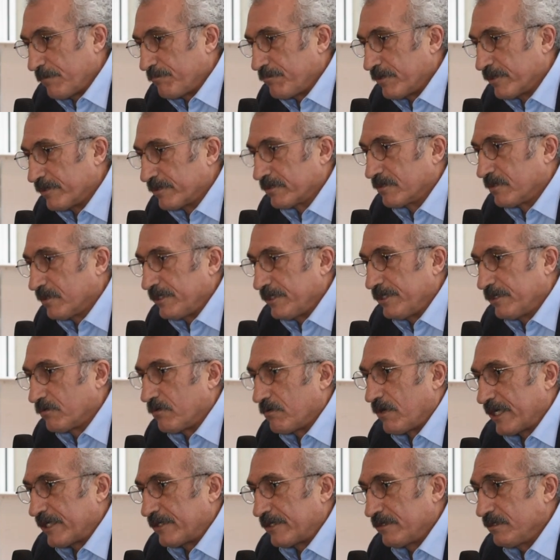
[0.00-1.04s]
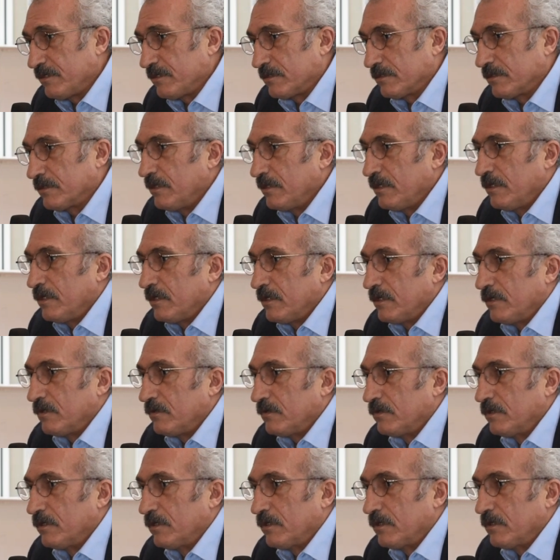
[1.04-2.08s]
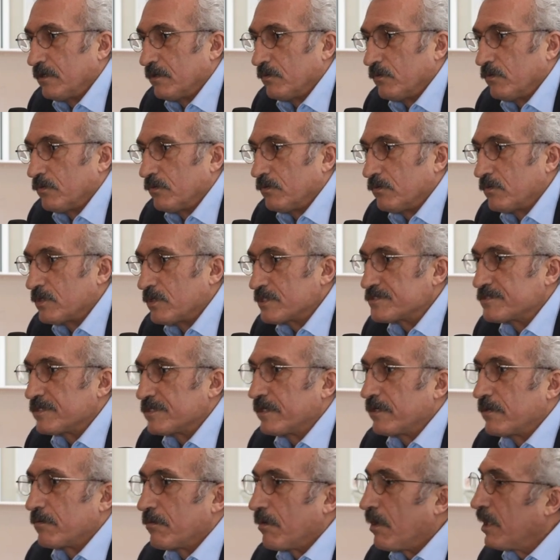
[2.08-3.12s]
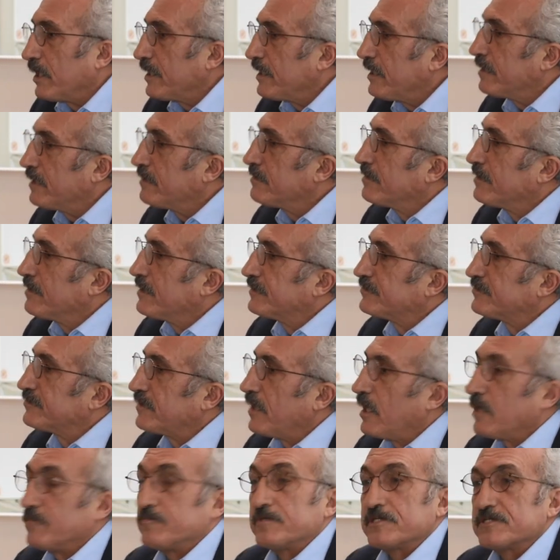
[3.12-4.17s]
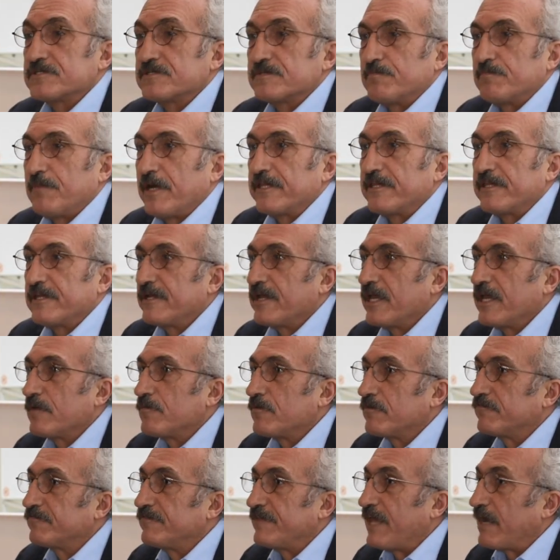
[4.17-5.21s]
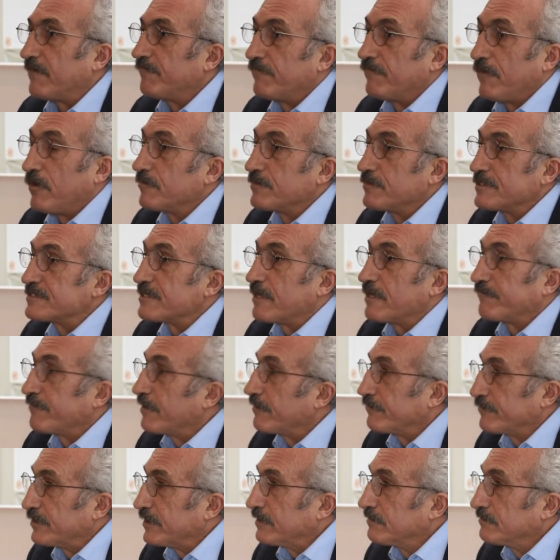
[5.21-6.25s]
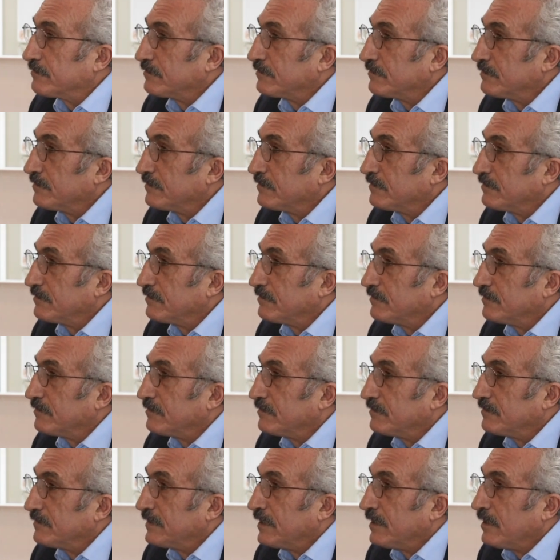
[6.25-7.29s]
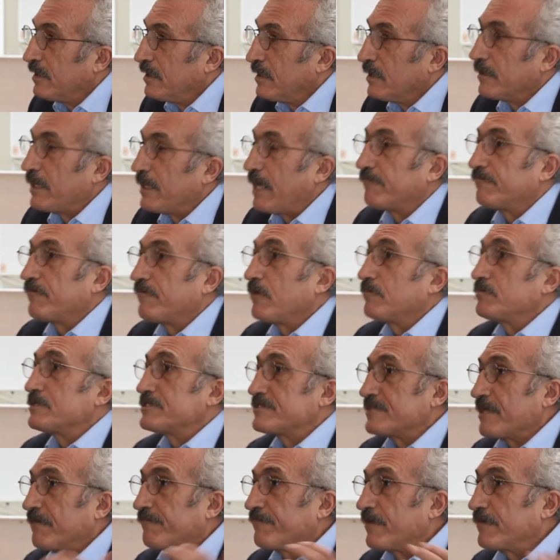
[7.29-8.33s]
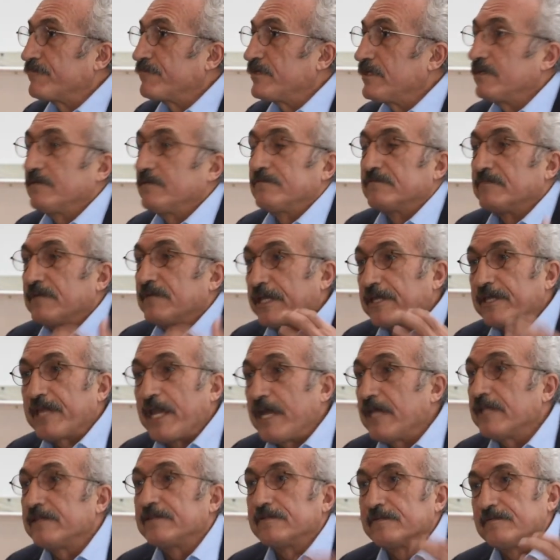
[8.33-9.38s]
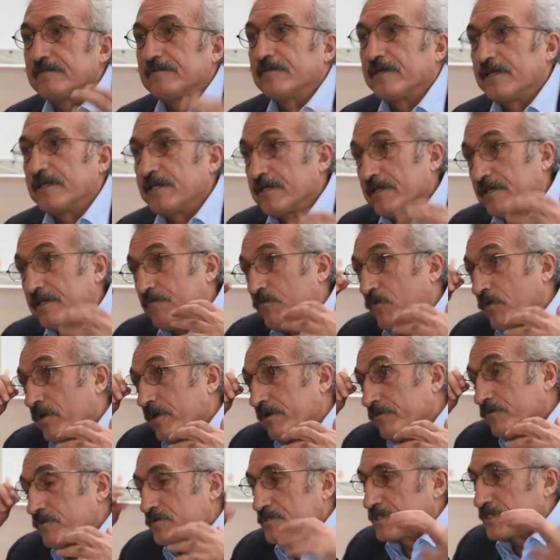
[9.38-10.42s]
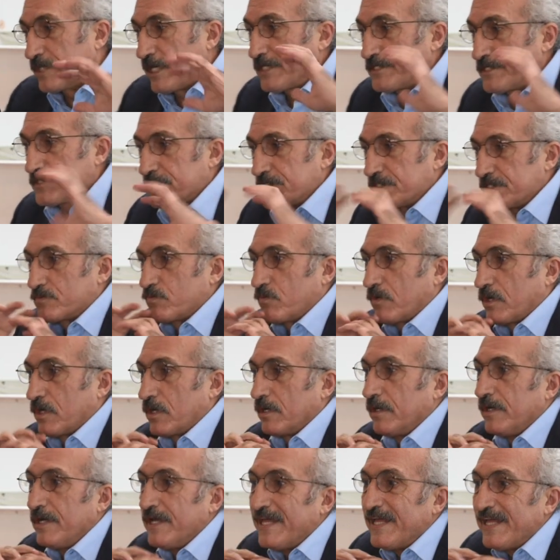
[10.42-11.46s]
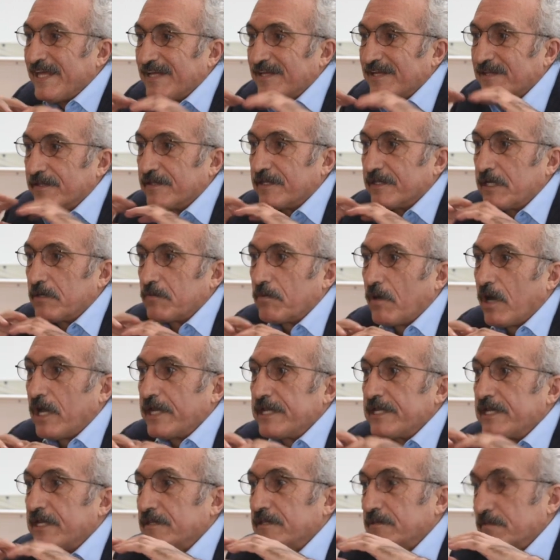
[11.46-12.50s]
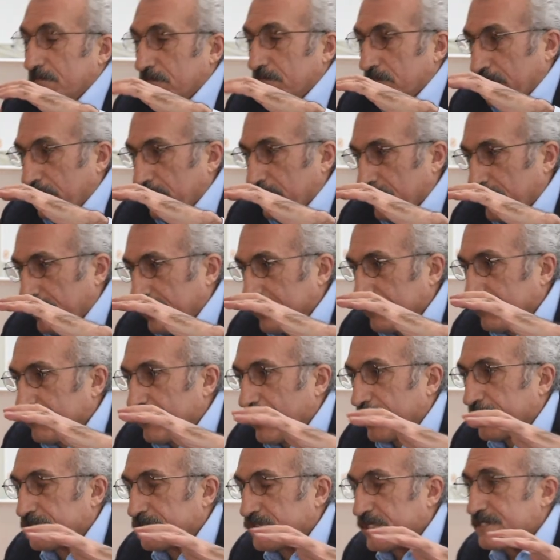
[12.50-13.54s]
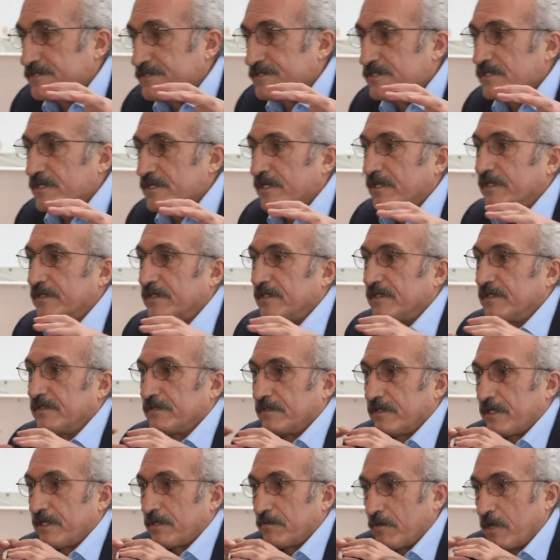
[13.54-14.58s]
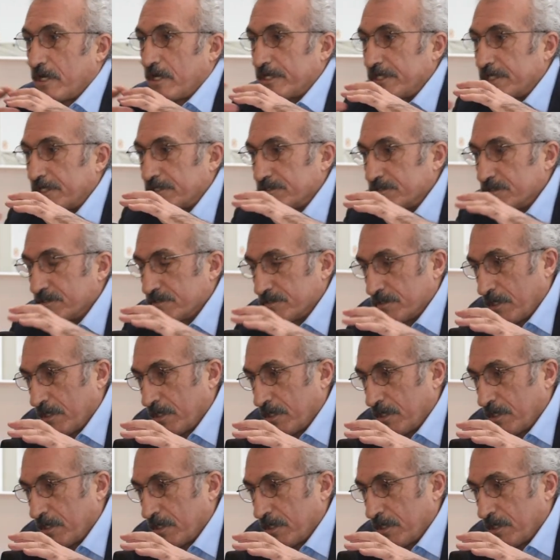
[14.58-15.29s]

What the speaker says: political ego ideal, was an Iranian Islamist by the name of Nawwab Safavi. Nawwab Safavi, again, in one of those cases where the Iranian intelligentsia, the Iranian